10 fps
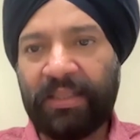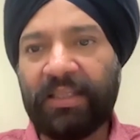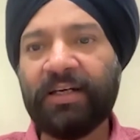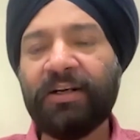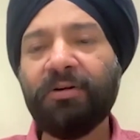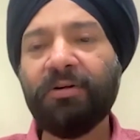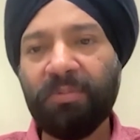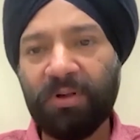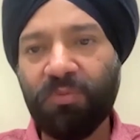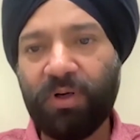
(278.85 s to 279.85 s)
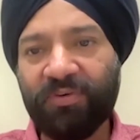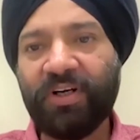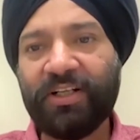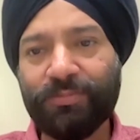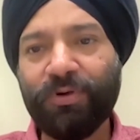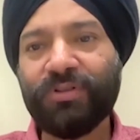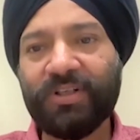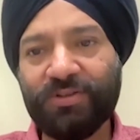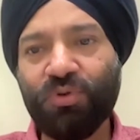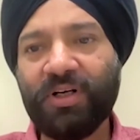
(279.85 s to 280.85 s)
then whatever
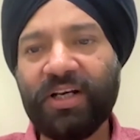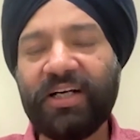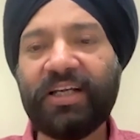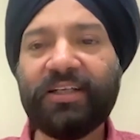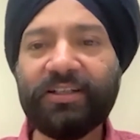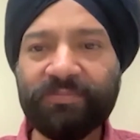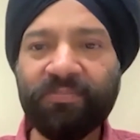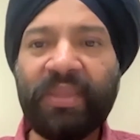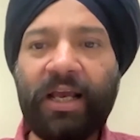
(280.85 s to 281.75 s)
responses you are getting,